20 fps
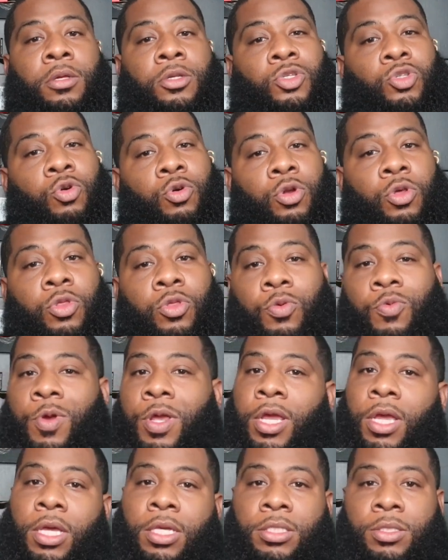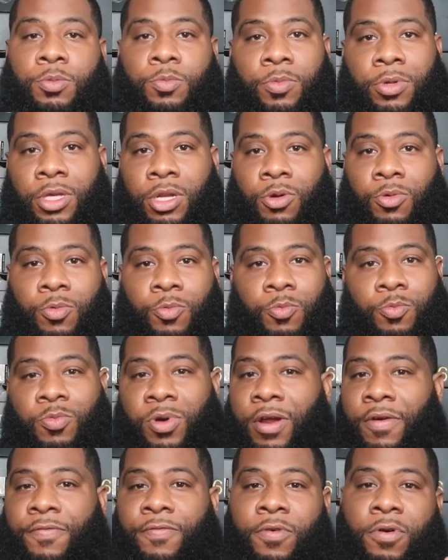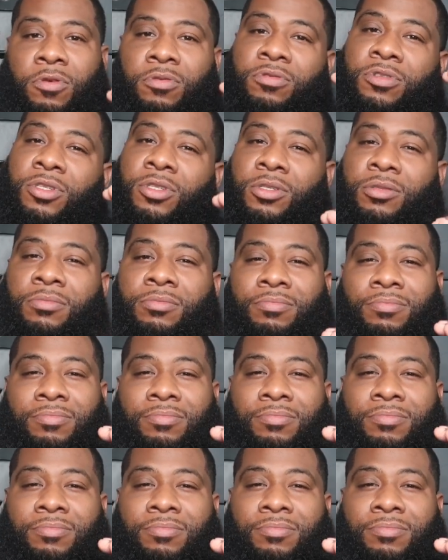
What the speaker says: Jordan 3s, you know, when I first